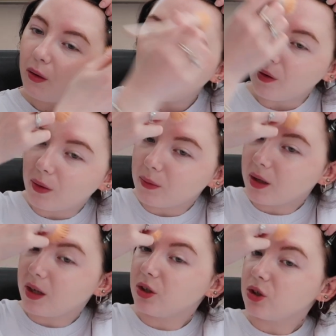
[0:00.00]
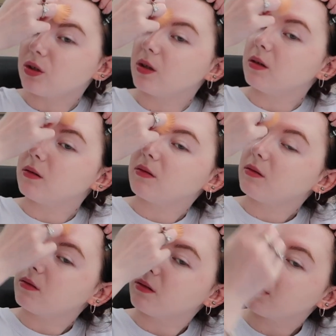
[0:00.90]
foundation and
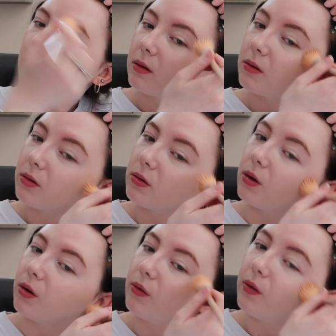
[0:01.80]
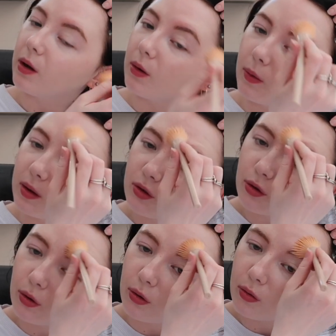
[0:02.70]
stuff, I always
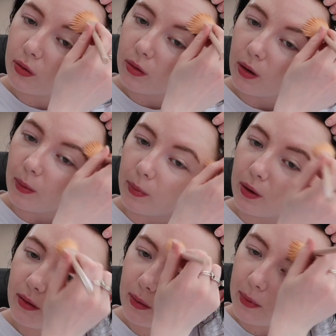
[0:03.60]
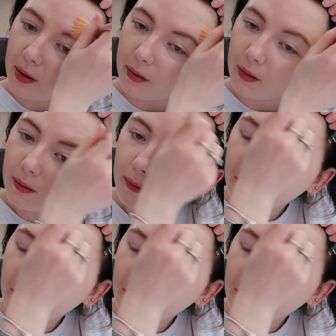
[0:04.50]
use a beauty blender,